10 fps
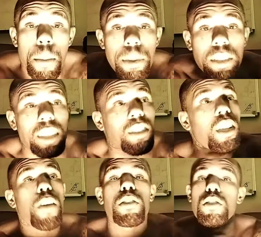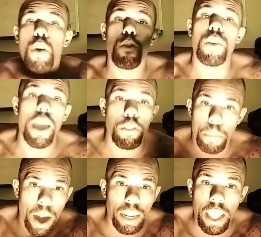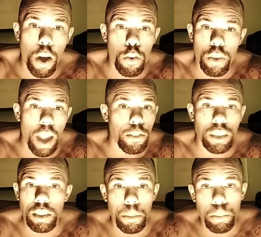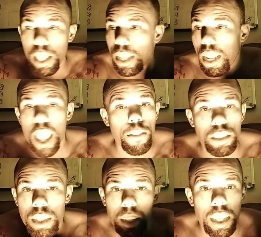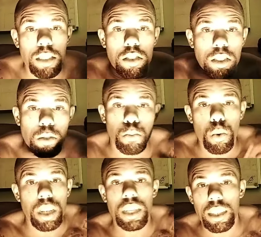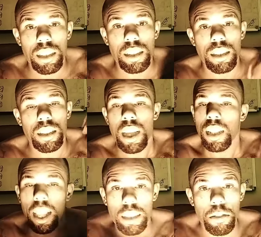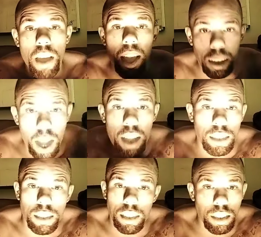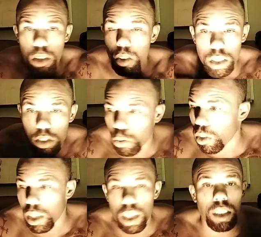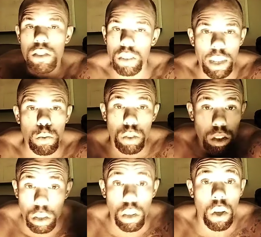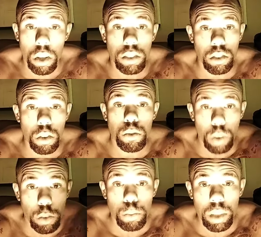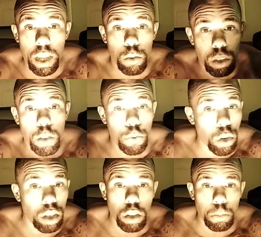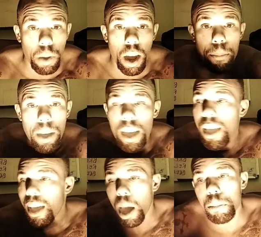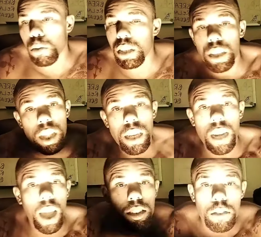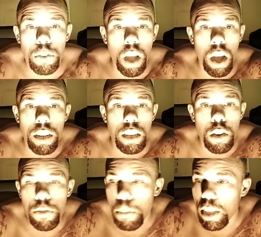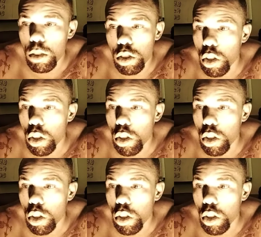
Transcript: But this governs over everybody, over everything, the planet, everything. It's just what it is. This is like divine consciousness, so it's just what it is. So that's one of the laws. So that's what I'm saying. Read 48 Laws of Power, but I'm gonna read it again, and I just fill out any information.